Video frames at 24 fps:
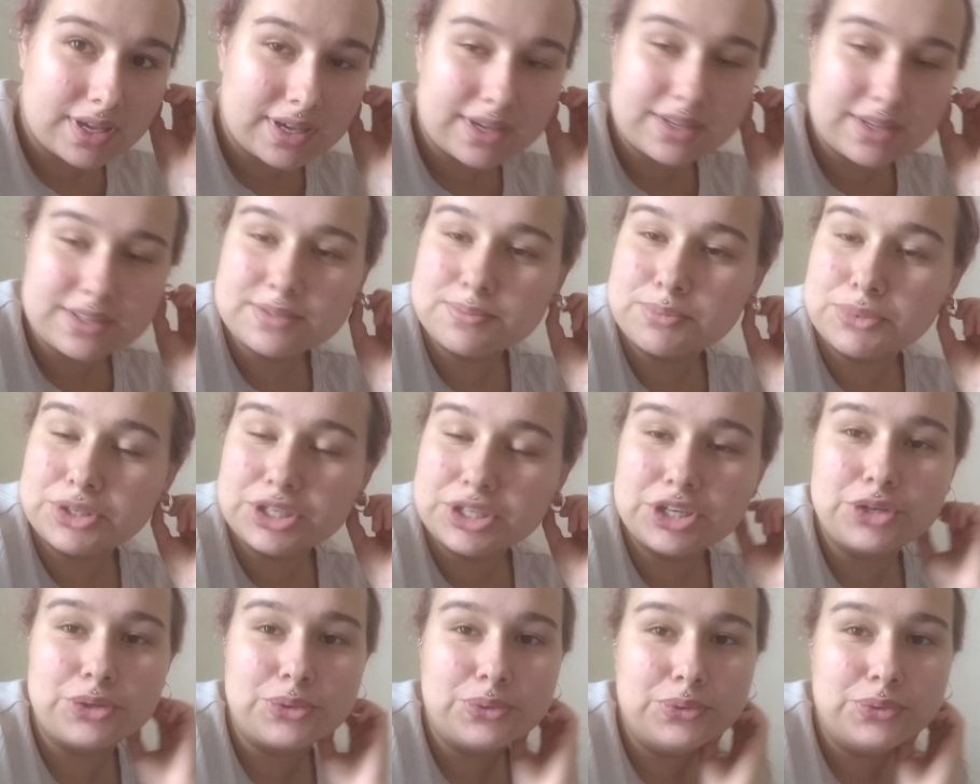is pretty
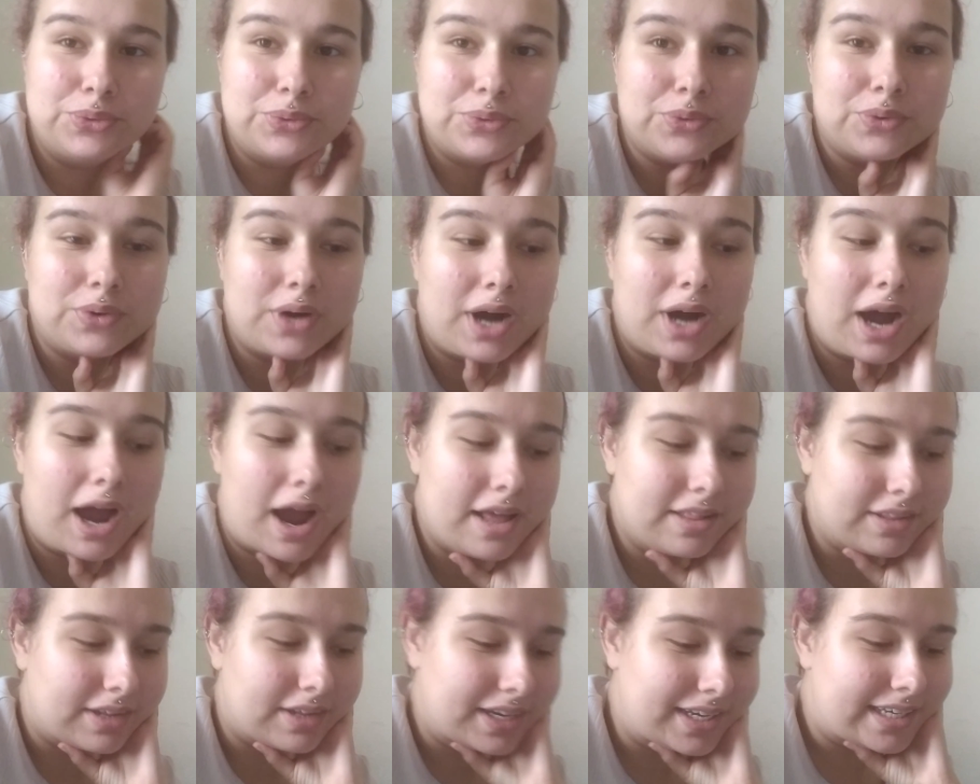cool. I
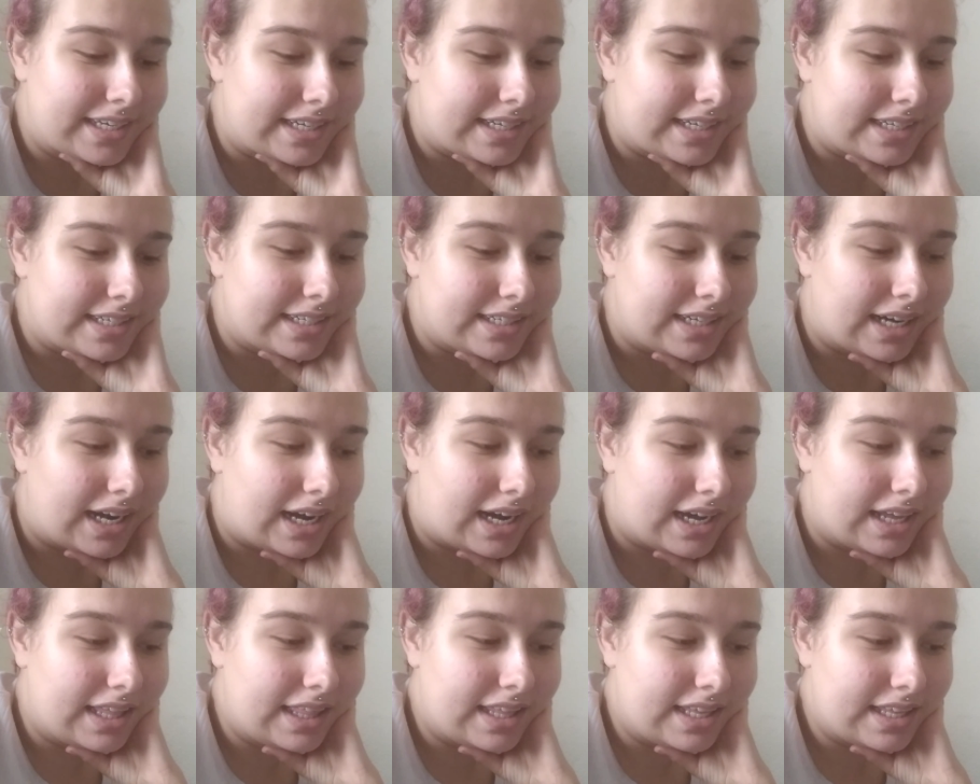like it.
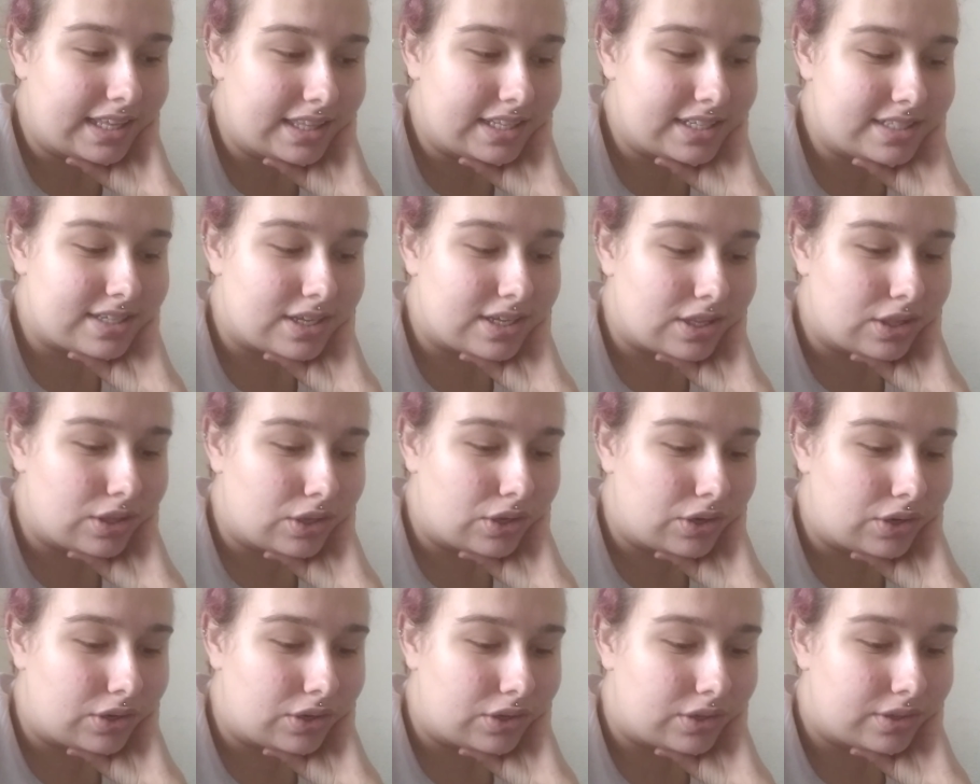I think there's a
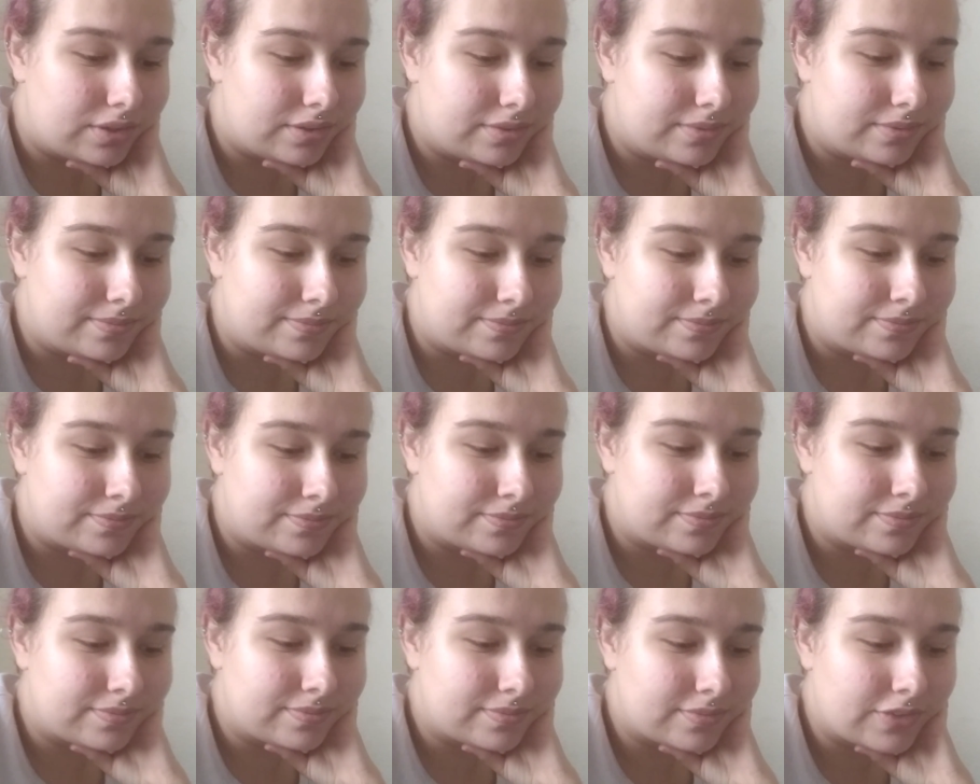lot.
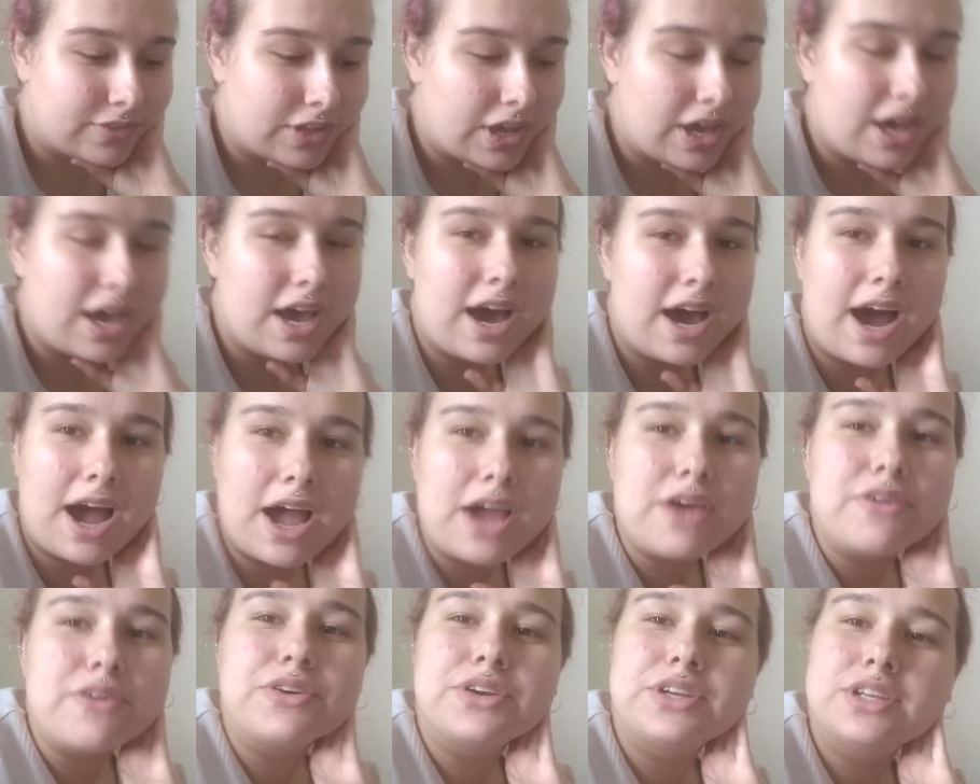
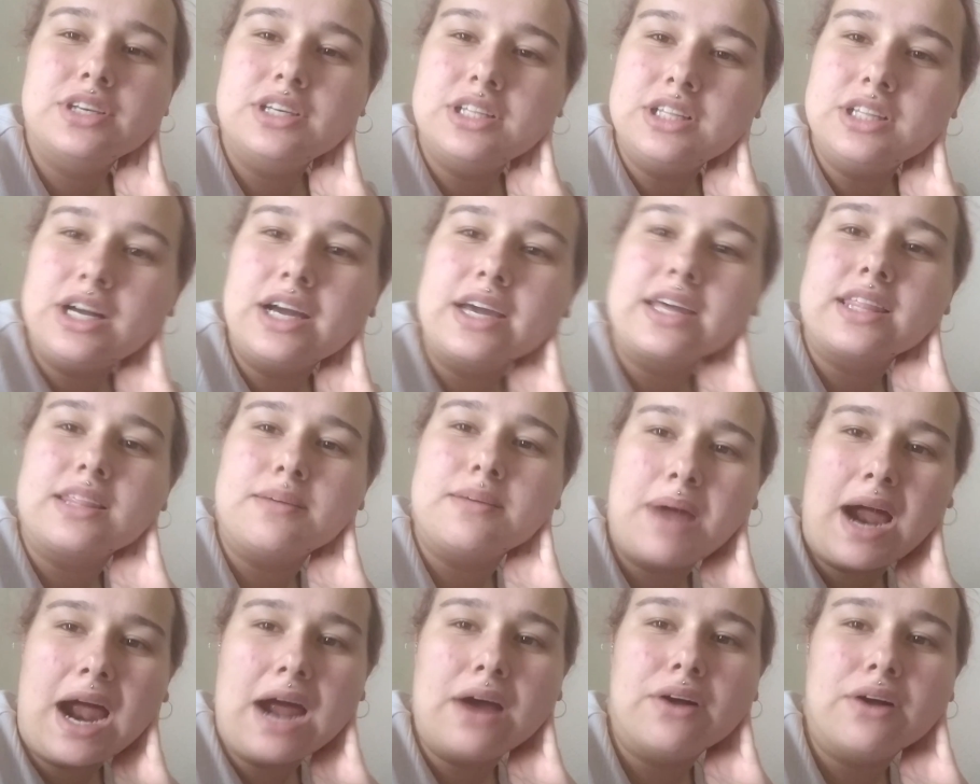I really like the
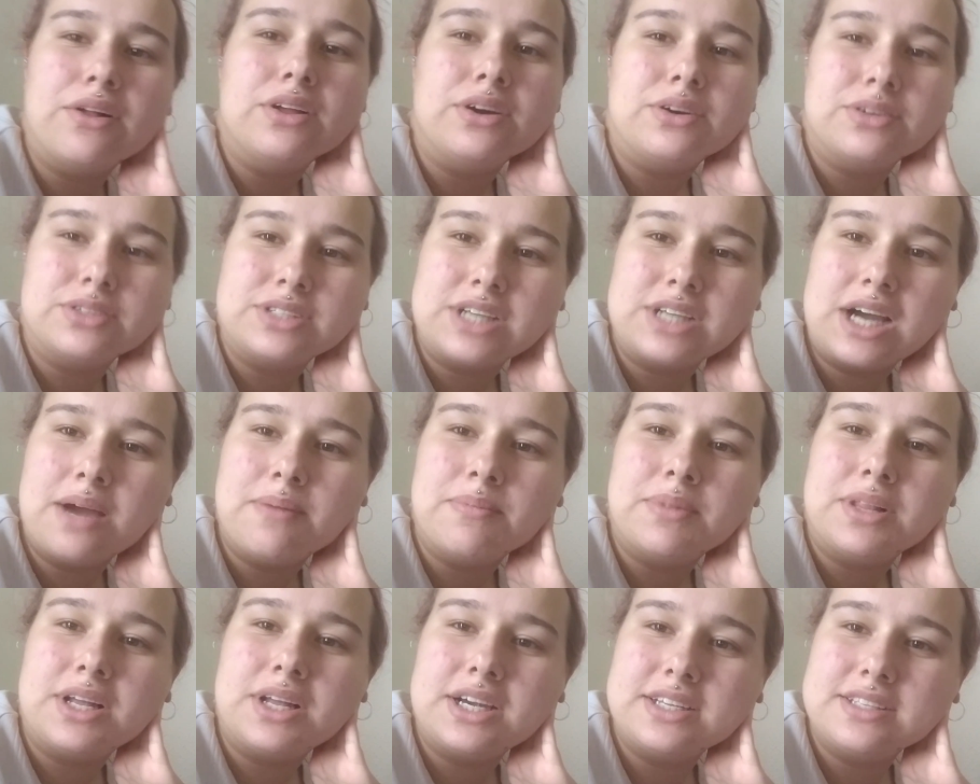parallel
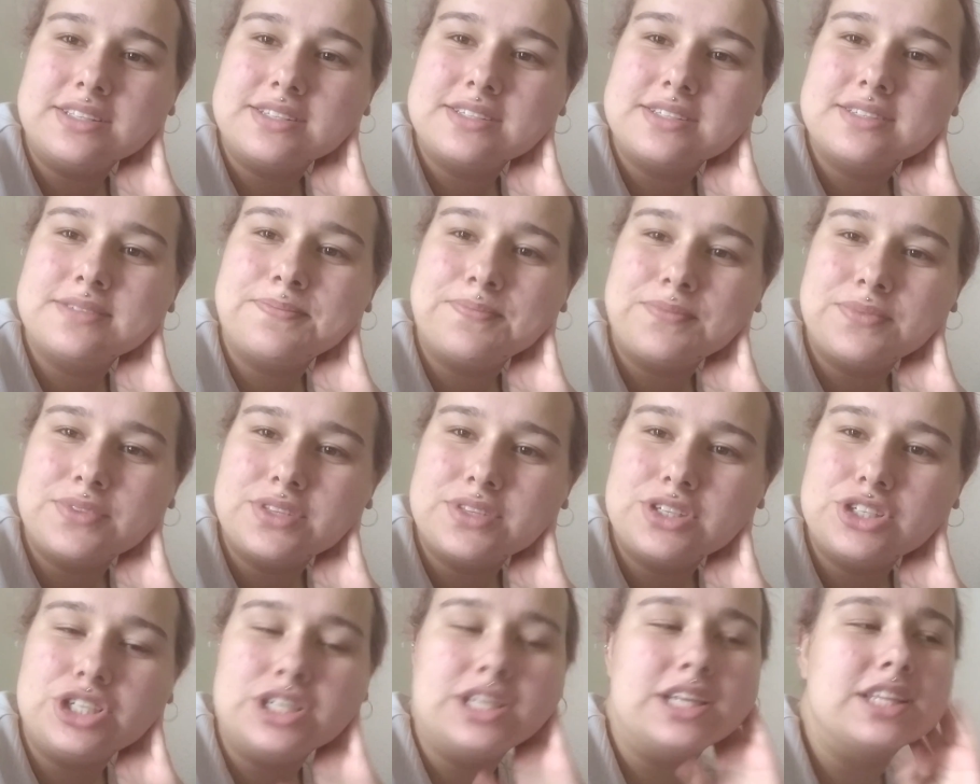timelines.
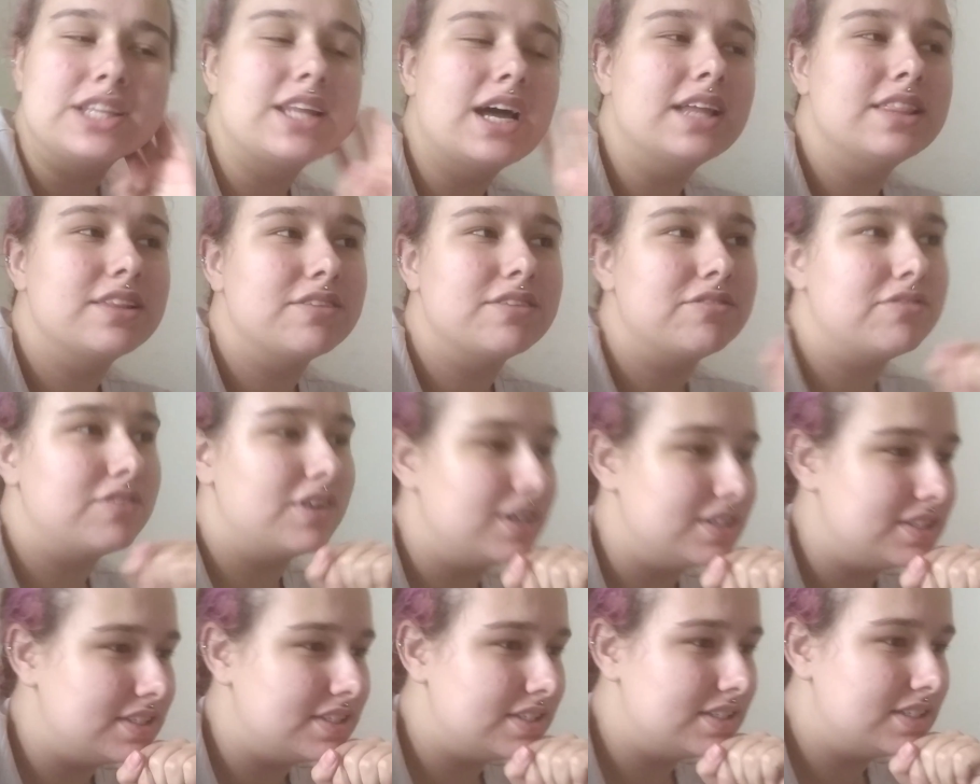She did that in the
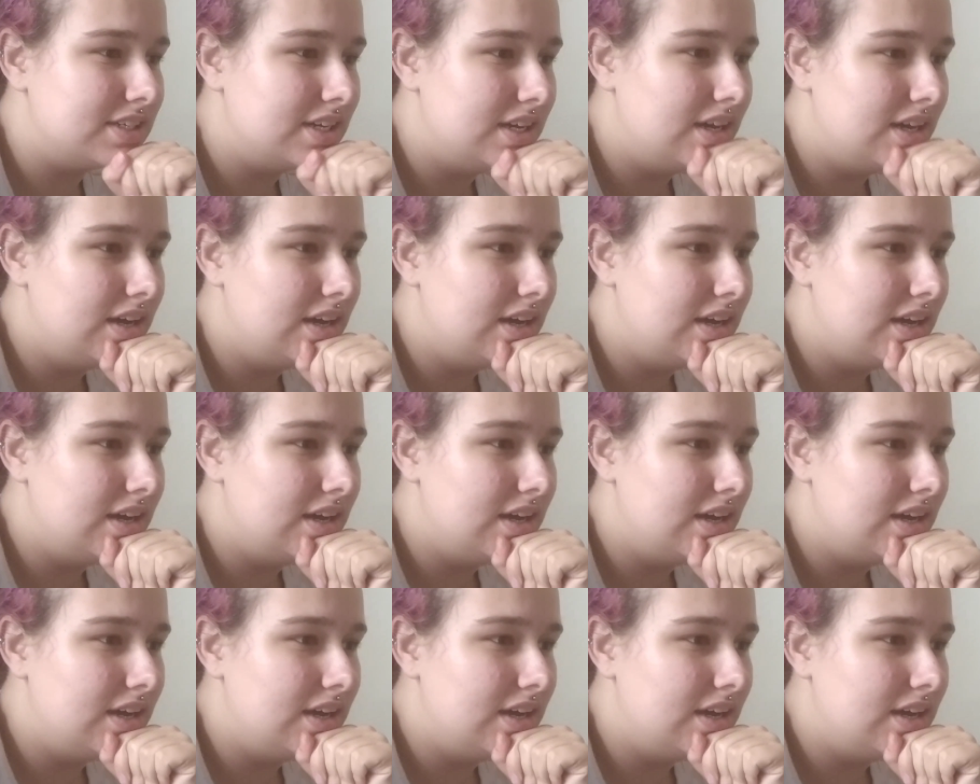first,